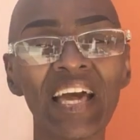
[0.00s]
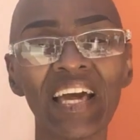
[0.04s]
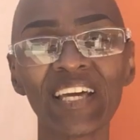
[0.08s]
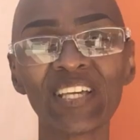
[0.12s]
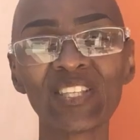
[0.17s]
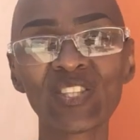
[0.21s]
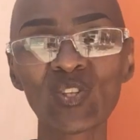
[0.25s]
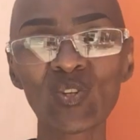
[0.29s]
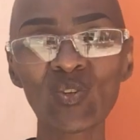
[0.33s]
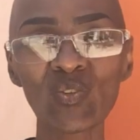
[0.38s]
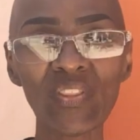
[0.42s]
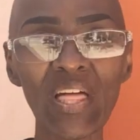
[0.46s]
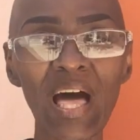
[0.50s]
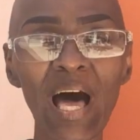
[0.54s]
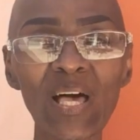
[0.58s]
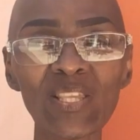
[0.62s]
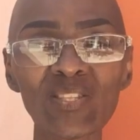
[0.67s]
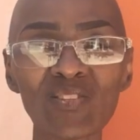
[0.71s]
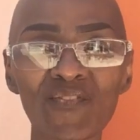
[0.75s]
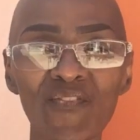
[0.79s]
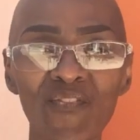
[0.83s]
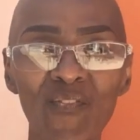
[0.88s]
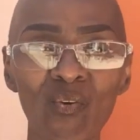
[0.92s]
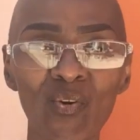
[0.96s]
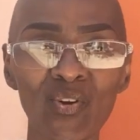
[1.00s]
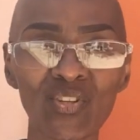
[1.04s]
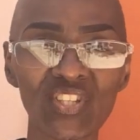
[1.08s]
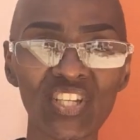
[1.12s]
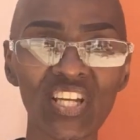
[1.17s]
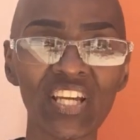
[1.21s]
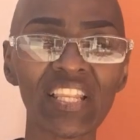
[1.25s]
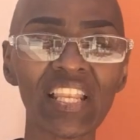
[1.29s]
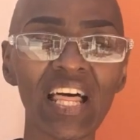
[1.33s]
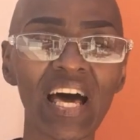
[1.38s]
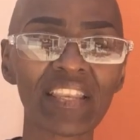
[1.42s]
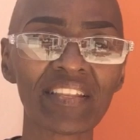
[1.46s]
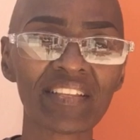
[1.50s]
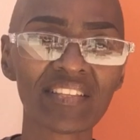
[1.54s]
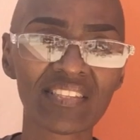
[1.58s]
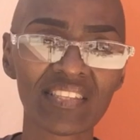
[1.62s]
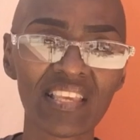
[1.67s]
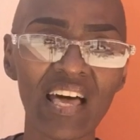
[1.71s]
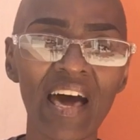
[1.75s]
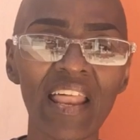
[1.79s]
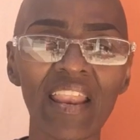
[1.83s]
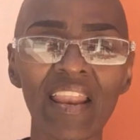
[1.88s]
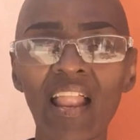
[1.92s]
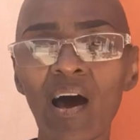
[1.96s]
In 2014, I
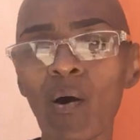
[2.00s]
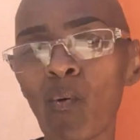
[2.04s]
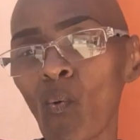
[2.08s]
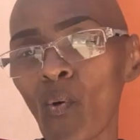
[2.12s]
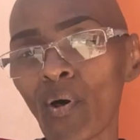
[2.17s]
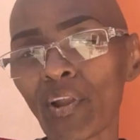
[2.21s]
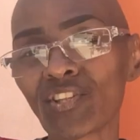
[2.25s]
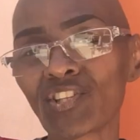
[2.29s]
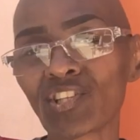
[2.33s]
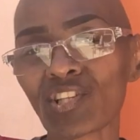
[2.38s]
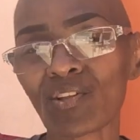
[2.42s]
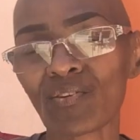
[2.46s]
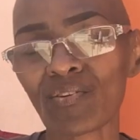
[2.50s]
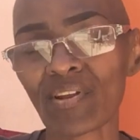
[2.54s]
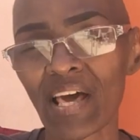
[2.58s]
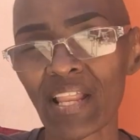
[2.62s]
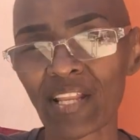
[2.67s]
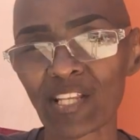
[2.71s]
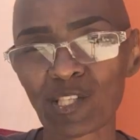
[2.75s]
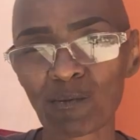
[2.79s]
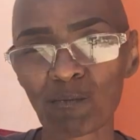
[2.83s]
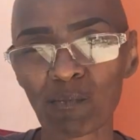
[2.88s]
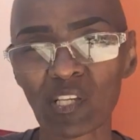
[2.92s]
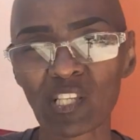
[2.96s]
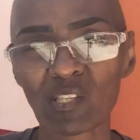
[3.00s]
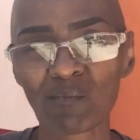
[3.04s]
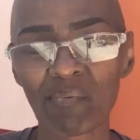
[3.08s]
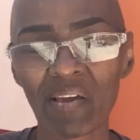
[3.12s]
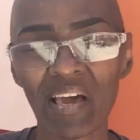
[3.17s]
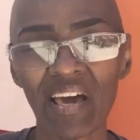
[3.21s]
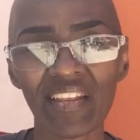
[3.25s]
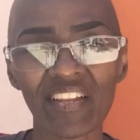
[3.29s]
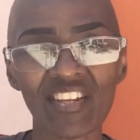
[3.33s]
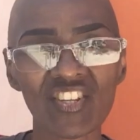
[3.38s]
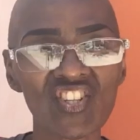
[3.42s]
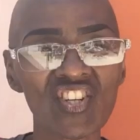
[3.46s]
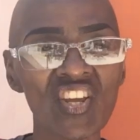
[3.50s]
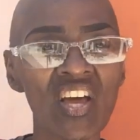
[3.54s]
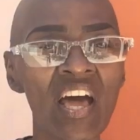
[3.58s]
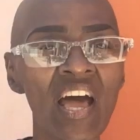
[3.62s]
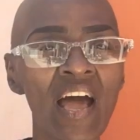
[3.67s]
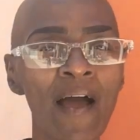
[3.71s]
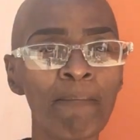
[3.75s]
decided I wanted to learn how to speak Spanish.